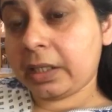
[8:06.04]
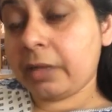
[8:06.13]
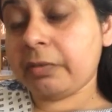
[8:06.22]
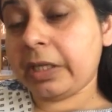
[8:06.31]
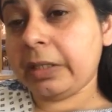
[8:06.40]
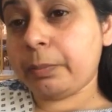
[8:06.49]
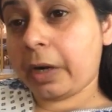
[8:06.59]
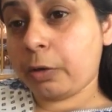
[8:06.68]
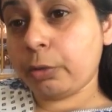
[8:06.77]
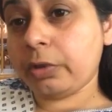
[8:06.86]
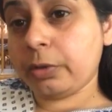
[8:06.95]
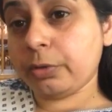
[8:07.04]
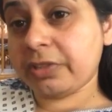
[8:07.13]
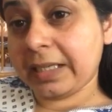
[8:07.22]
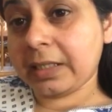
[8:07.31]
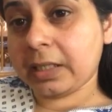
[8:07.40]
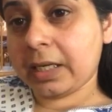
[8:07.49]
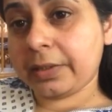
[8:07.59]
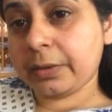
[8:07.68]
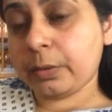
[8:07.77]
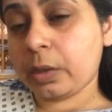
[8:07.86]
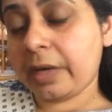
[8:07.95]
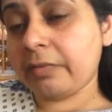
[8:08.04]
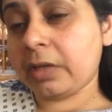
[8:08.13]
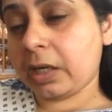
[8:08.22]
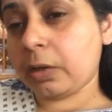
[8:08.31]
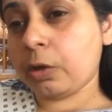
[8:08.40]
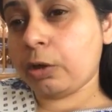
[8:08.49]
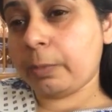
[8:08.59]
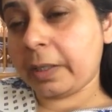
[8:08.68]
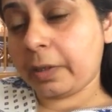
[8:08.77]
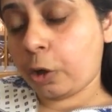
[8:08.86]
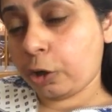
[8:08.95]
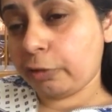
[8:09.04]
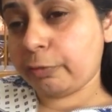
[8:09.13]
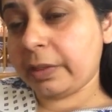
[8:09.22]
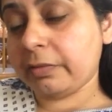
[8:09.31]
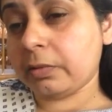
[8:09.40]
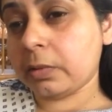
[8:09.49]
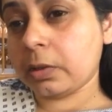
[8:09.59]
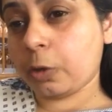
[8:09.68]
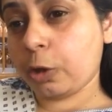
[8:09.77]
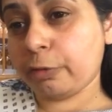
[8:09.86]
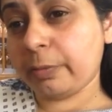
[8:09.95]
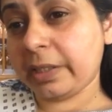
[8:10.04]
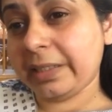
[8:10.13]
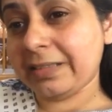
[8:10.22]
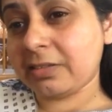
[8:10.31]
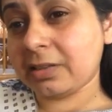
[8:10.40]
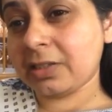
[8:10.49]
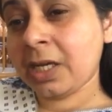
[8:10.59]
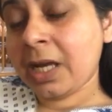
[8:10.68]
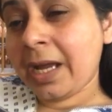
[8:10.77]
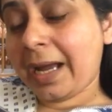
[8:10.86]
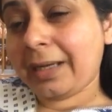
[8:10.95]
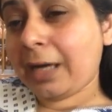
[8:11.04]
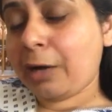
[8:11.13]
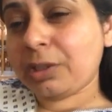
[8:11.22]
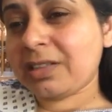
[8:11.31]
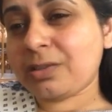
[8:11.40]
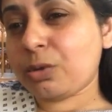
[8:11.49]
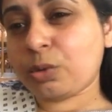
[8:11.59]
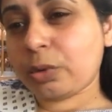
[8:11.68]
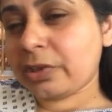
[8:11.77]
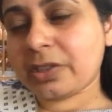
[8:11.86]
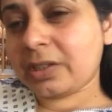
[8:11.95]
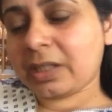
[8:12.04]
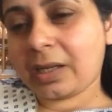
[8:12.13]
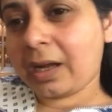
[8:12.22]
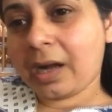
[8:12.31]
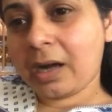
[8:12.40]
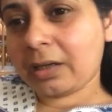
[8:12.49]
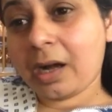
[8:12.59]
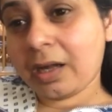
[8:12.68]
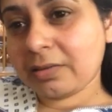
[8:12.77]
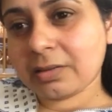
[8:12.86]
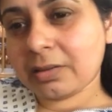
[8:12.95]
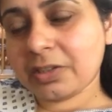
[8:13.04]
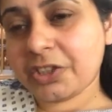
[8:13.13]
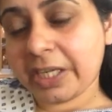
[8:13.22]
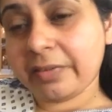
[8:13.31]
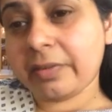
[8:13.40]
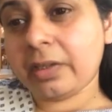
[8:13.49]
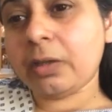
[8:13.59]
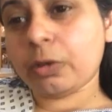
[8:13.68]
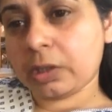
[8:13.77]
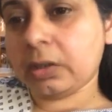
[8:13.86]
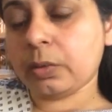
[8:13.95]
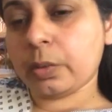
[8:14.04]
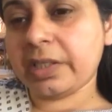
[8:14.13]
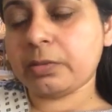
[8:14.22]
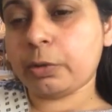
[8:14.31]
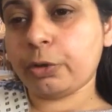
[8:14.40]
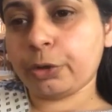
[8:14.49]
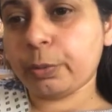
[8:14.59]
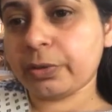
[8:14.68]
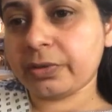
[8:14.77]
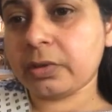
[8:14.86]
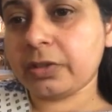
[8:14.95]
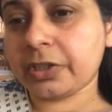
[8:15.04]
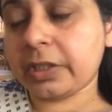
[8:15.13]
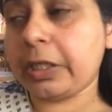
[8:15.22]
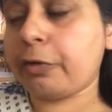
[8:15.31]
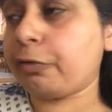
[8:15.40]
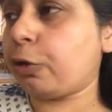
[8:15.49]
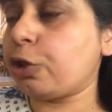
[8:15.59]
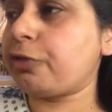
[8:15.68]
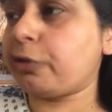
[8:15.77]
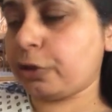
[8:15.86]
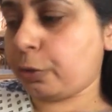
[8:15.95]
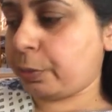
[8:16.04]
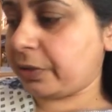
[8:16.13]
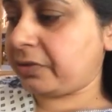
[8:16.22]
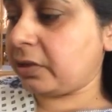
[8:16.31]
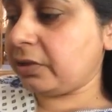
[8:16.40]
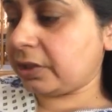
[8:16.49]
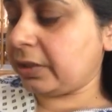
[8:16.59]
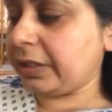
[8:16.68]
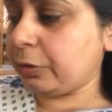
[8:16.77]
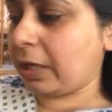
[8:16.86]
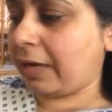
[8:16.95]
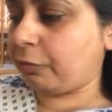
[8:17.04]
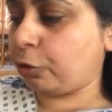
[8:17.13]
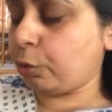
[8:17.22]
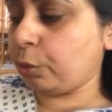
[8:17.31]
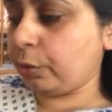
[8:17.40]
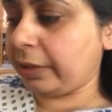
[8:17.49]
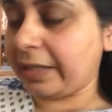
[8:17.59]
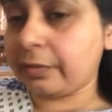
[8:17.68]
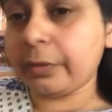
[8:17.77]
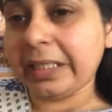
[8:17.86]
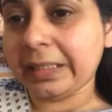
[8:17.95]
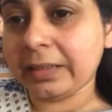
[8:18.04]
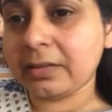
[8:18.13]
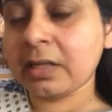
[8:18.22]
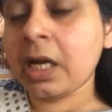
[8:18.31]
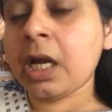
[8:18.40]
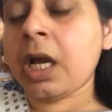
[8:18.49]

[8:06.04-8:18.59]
and I'm very proud to say that I've done all of my work, all of my research, and now there's no question that I can't answer, general or otherwise, about your personal journey. Of course, for your personal journey you'll have to get readings,